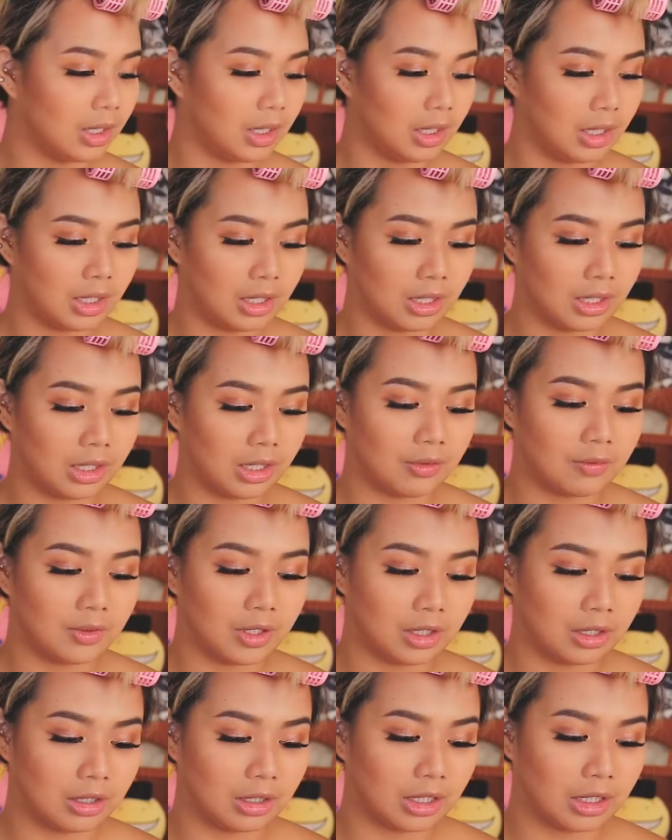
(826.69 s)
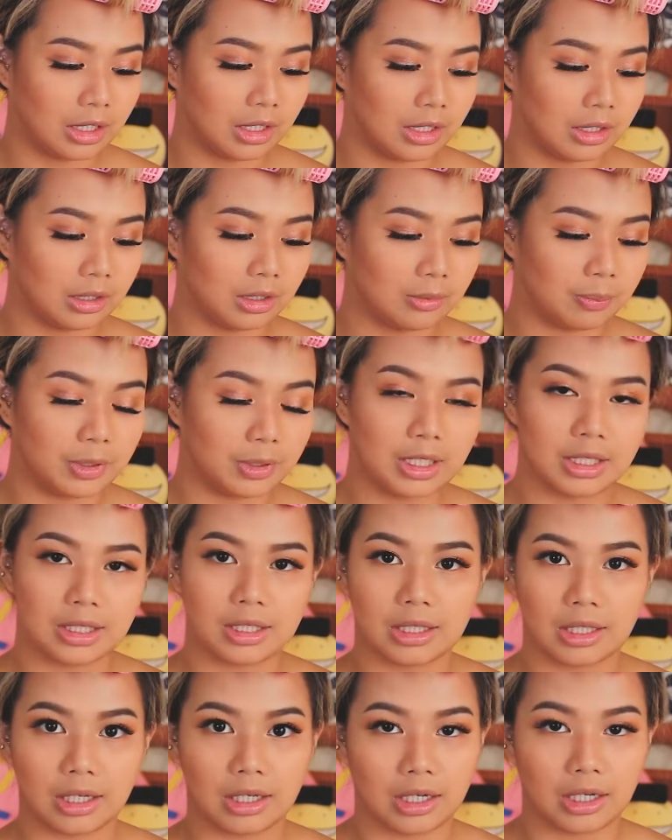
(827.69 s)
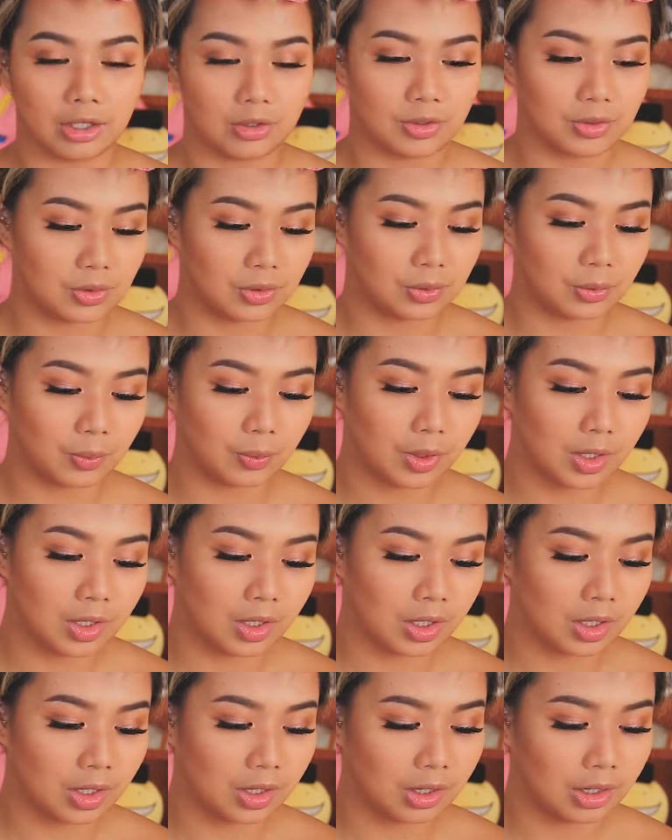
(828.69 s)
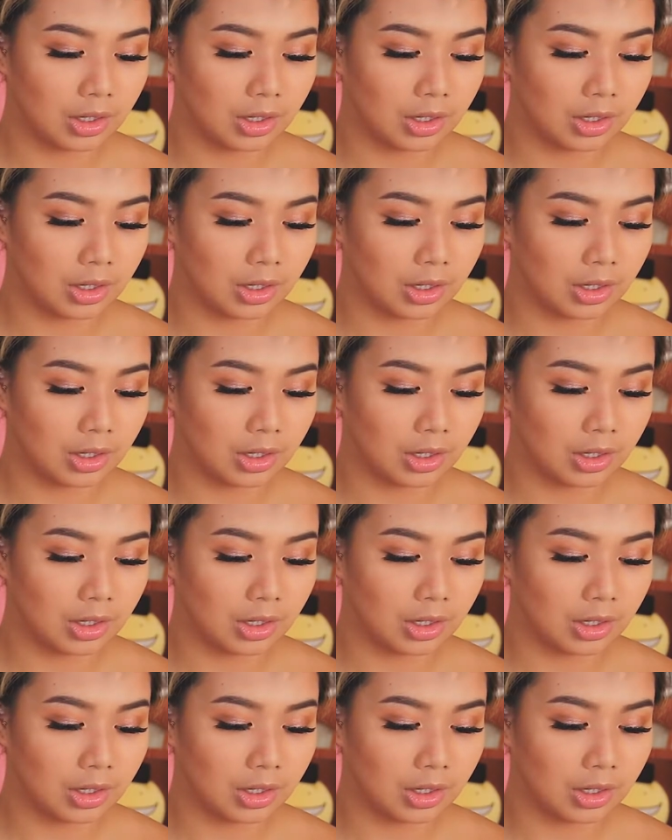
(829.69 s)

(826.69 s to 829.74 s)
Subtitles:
Even in like the places that I used to work,